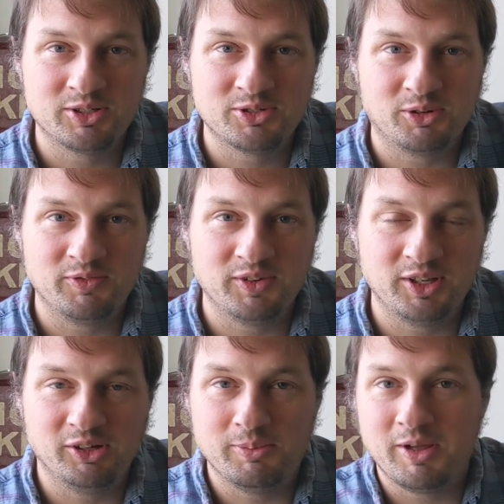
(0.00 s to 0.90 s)
short
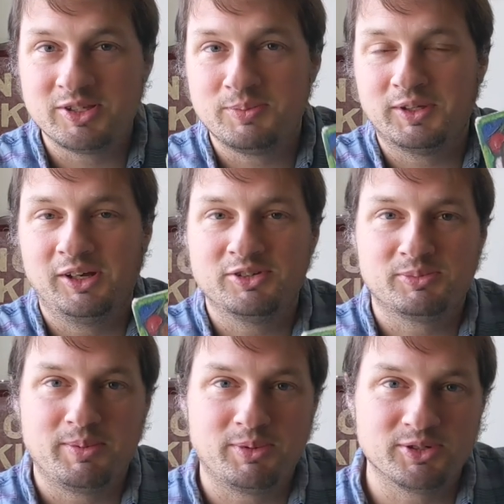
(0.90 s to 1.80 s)
video about something else in
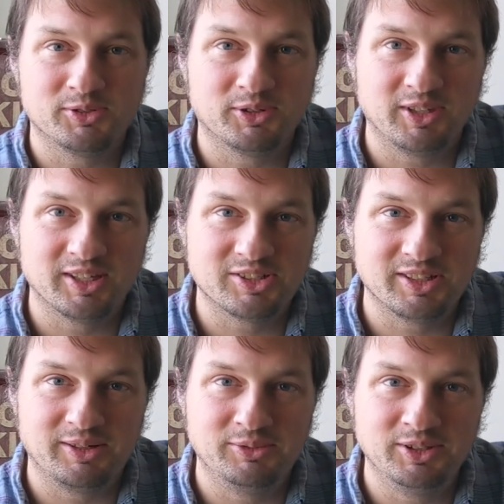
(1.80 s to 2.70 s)
my personal collection
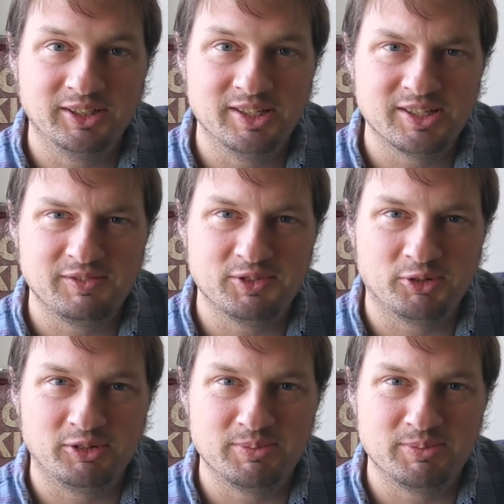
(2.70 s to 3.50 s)
that really is inventory,